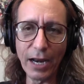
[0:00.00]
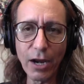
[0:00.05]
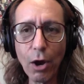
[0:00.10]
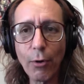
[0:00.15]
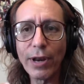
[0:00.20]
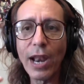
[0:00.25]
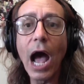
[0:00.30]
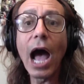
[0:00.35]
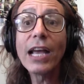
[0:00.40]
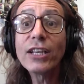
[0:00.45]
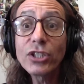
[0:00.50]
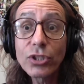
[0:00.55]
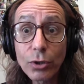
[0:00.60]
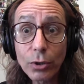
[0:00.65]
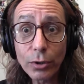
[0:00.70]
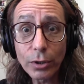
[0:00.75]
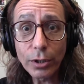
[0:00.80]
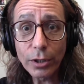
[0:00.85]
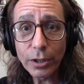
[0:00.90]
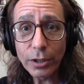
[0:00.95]
I know in high
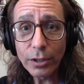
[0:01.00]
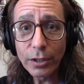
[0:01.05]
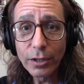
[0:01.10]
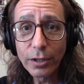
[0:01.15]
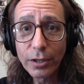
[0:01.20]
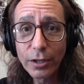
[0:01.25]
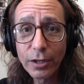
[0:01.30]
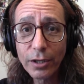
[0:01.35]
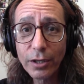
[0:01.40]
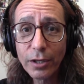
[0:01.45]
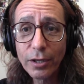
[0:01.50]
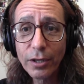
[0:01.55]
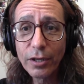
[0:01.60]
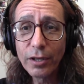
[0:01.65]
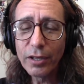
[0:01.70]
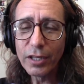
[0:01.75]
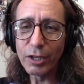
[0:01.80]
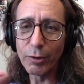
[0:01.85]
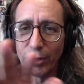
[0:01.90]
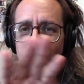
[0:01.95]
school,
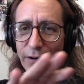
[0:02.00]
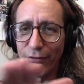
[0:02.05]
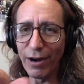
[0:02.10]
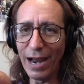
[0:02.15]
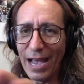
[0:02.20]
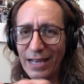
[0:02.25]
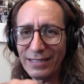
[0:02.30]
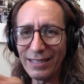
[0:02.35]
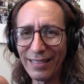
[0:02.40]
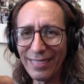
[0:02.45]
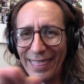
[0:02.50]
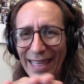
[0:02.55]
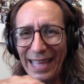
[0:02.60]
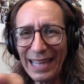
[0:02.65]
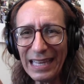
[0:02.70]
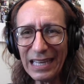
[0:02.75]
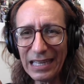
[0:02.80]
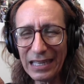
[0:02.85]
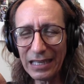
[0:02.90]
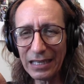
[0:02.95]
you were never asked to
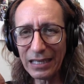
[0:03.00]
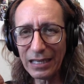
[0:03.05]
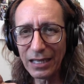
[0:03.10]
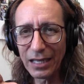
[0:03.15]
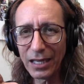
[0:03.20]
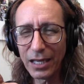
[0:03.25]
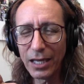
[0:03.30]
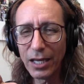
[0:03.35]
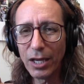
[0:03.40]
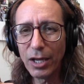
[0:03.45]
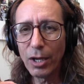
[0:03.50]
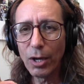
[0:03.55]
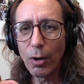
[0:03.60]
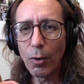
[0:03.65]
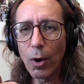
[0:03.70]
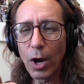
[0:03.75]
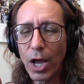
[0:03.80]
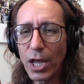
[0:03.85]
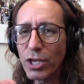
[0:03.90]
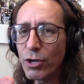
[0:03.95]
think.
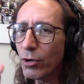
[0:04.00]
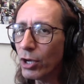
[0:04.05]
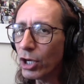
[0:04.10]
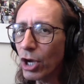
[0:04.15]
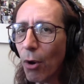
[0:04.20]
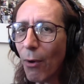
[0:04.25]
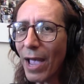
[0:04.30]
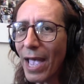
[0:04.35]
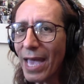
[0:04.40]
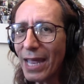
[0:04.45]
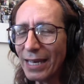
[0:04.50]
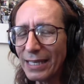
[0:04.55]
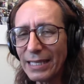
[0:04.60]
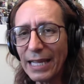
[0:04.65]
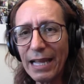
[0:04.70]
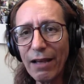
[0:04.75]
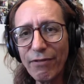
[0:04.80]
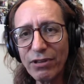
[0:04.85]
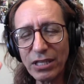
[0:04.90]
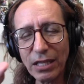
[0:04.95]
You can go ahead
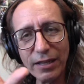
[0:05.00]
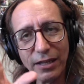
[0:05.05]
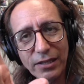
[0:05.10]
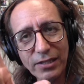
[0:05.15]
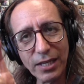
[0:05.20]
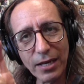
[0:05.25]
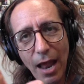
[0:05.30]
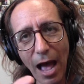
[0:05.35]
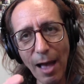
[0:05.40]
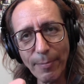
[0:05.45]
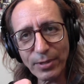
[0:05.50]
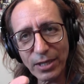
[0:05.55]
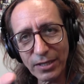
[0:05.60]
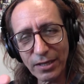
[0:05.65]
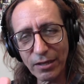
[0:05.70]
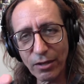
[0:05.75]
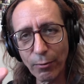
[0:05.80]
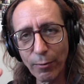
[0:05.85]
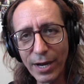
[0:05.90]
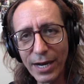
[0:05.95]
and give us a little
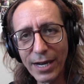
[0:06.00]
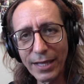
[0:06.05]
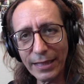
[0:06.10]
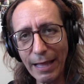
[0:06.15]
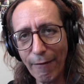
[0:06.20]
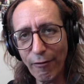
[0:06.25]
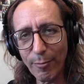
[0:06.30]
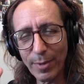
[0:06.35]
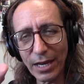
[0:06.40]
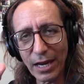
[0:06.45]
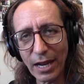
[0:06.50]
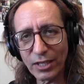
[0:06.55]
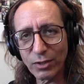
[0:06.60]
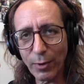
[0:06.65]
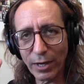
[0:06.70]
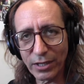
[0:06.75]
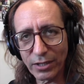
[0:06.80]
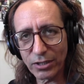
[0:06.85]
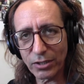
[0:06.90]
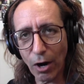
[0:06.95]
synopsis of the reading. That would be a nice
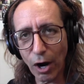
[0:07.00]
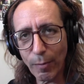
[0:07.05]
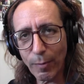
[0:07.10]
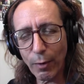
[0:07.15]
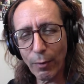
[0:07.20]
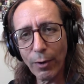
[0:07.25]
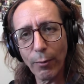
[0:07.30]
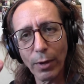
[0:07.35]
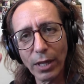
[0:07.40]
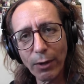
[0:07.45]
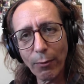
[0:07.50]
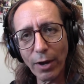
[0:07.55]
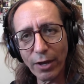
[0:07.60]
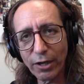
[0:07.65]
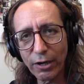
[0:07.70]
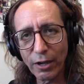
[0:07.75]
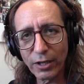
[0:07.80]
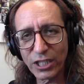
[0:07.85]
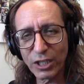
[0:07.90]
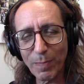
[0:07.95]
way to start, but we really
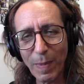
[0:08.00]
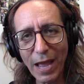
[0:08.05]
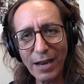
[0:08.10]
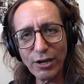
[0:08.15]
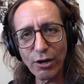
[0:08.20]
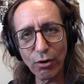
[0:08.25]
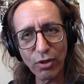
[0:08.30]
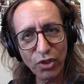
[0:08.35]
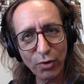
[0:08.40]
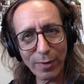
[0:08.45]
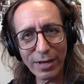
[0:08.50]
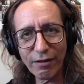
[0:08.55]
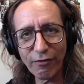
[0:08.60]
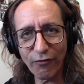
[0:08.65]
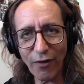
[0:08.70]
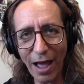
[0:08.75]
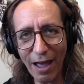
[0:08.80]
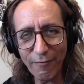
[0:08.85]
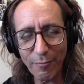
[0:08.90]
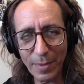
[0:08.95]
want you to spend your three to
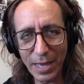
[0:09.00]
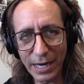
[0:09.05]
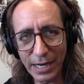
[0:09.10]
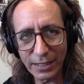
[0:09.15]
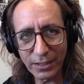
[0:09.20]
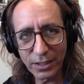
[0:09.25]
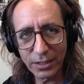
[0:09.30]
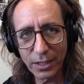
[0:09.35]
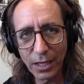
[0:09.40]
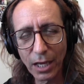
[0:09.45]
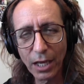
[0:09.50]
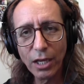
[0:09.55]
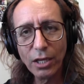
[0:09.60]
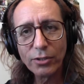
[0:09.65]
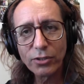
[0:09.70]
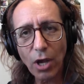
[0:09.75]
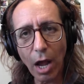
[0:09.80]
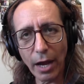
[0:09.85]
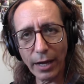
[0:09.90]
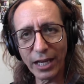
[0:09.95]
five minutes
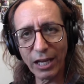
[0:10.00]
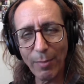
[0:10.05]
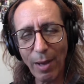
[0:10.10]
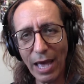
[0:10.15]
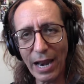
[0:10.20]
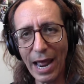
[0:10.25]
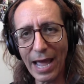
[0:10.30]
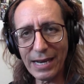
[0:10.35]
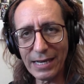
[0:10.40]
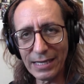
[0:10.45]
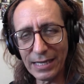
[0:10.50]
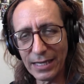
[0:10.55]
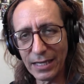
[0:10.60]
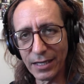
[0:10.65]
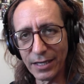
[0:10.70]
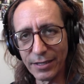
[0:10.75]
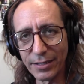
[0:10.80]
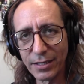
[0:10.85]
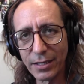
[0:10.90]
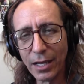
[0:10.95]
talking about
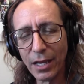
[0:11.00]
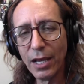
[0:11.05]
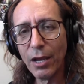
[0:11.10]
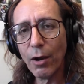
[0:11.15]
ideas.